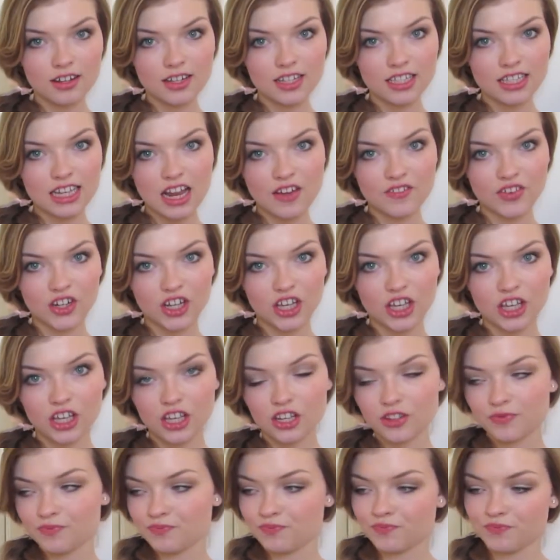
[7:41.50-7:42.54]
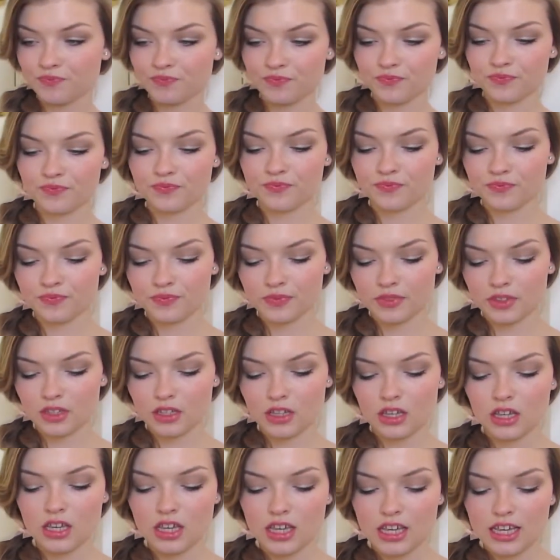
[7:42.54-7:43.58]
It's not very good.
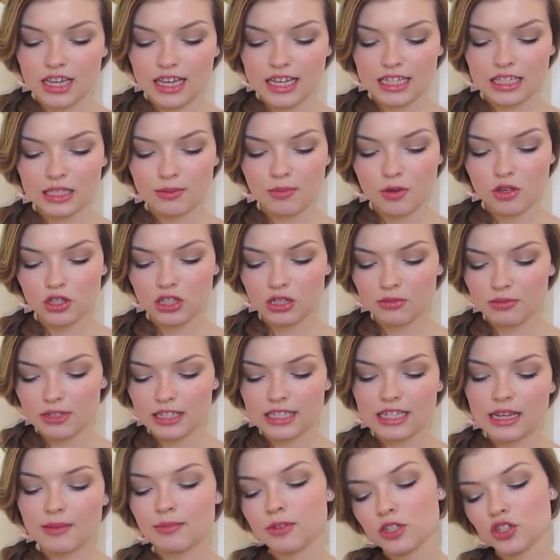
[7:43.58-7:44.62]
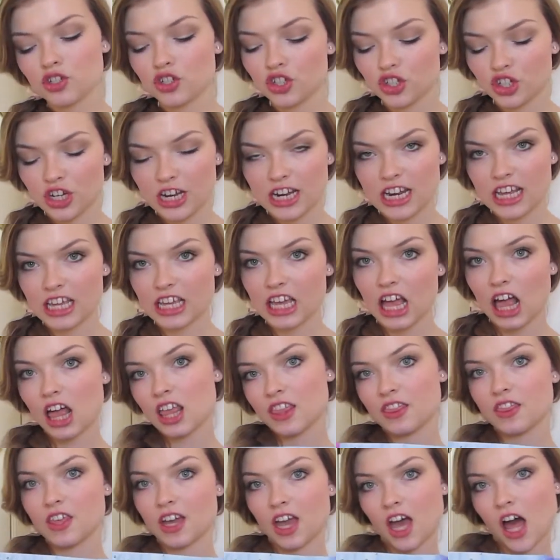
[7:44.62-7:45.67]
It's supposed to be demonstrating
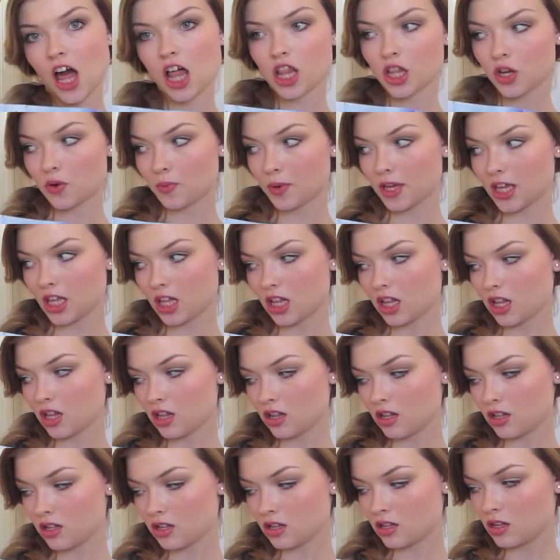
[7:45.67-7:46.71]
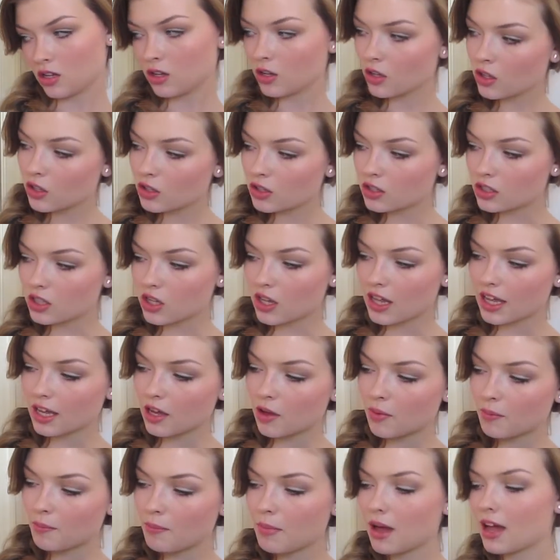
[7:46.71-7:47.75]
the color wheel. So
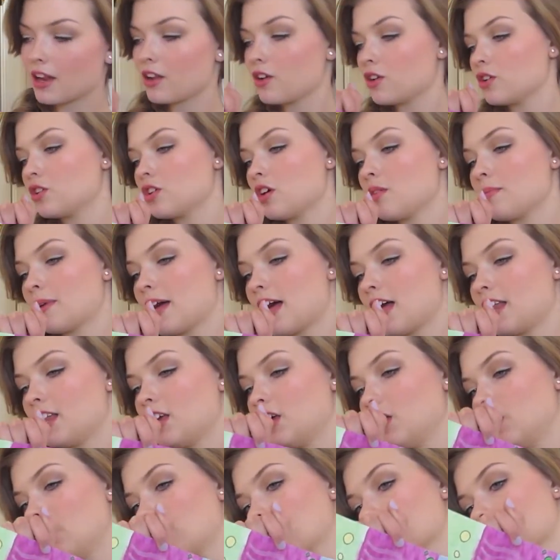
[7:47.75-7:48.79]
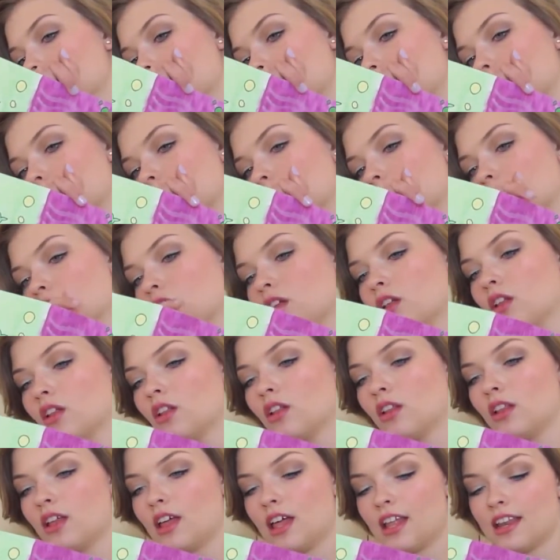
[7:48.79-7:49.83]
like monochromatic,
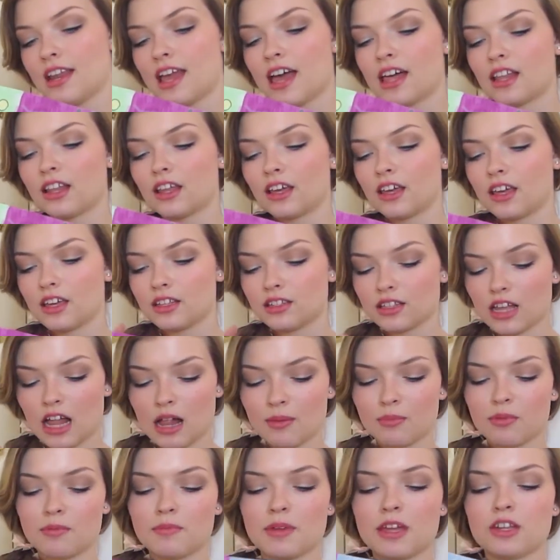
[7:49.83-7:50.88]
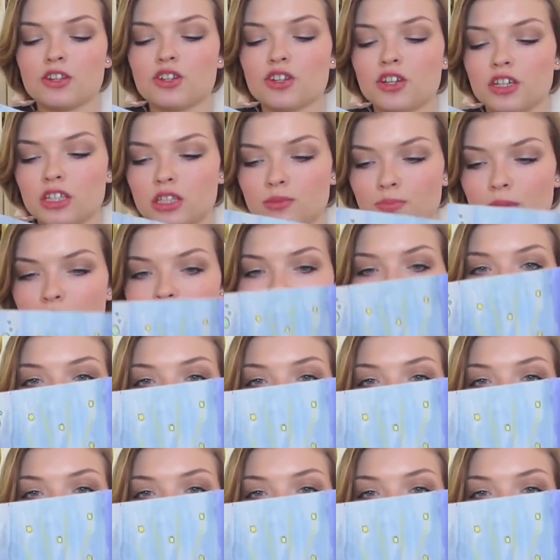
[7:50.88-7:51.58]
analogous, complementary, split